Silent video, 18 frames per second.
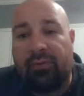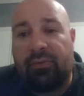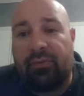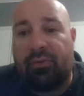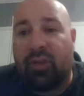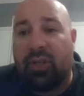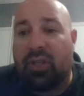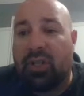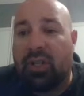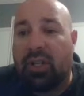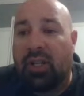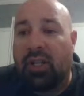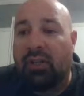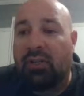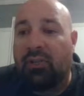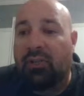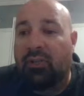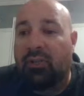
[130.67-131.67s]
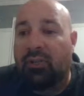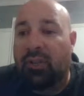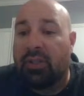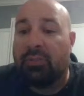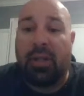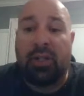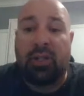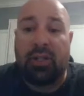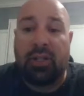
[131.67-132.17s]
Fishing is
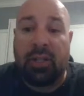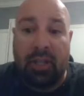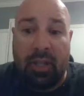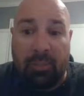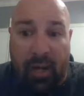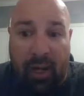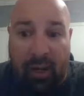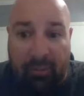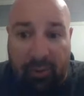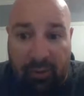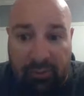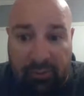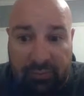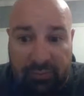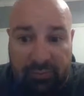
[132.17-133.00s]
mentioned in the Bible.